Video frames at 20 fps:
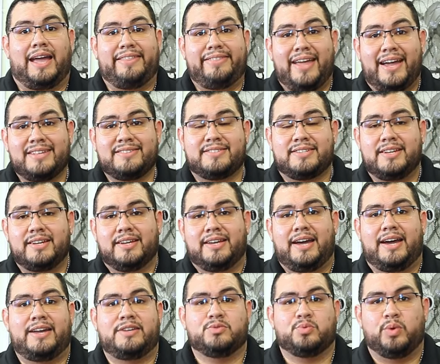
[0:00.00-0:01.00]
And that's it
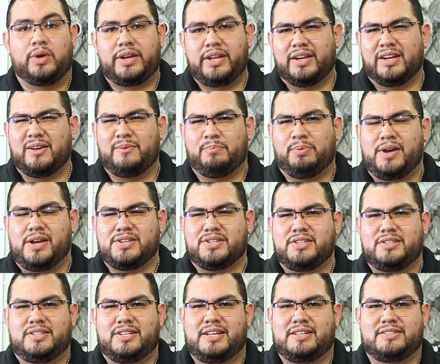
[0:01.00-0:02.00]
guys, running
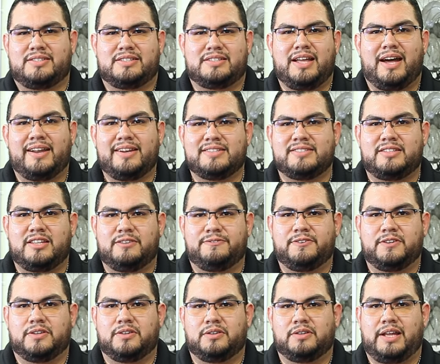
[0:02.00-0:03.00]
compression tests is not as
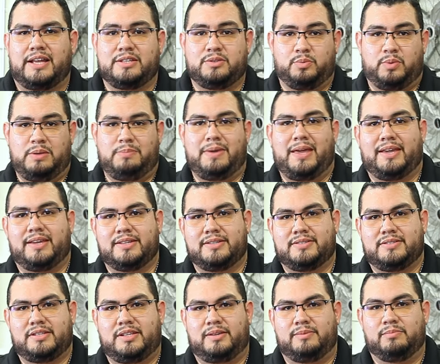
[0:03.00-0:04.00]
difficult as we make
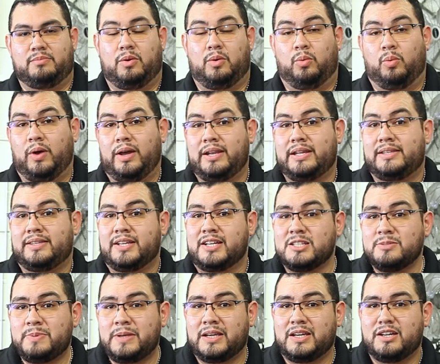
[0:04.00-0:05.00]
it seem. When it
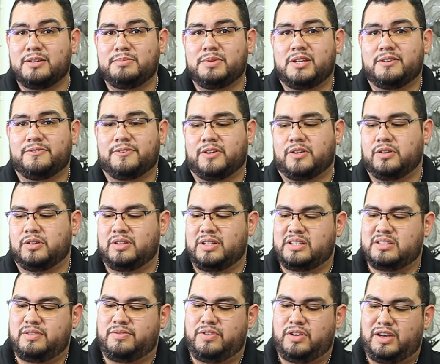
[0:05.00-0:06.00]
does become difficult
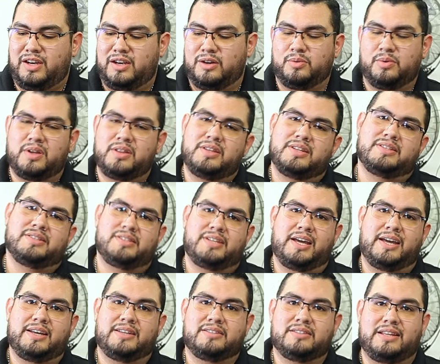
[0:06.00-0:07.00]
is if you need to run this
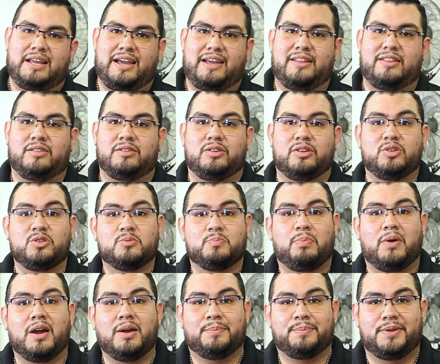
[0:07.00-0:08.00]
test and those
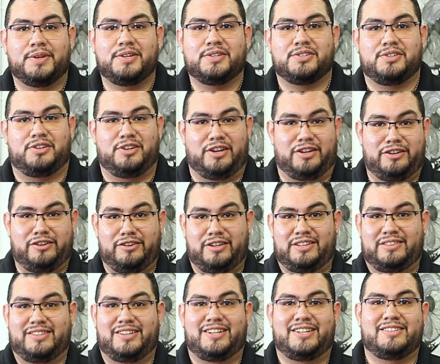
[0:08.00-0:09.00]
spark plugs are
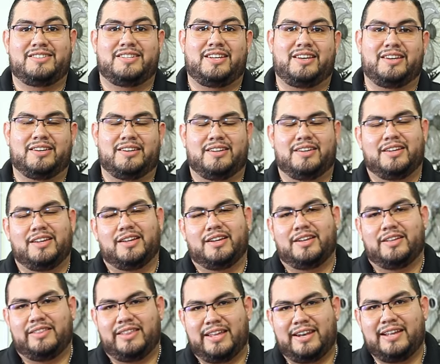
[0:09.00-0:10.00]
underneath an intake.
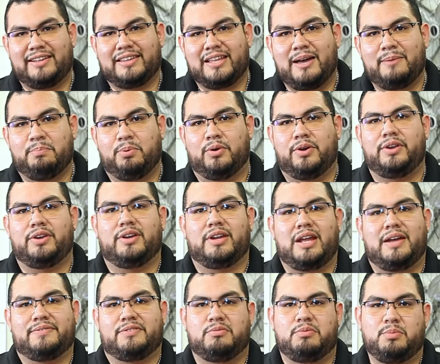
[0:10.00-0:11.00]
Then at that point, you're
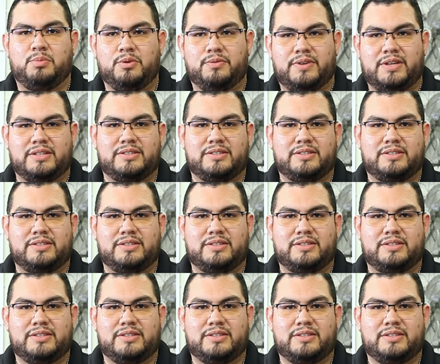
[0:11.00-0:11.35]
gonna have to remove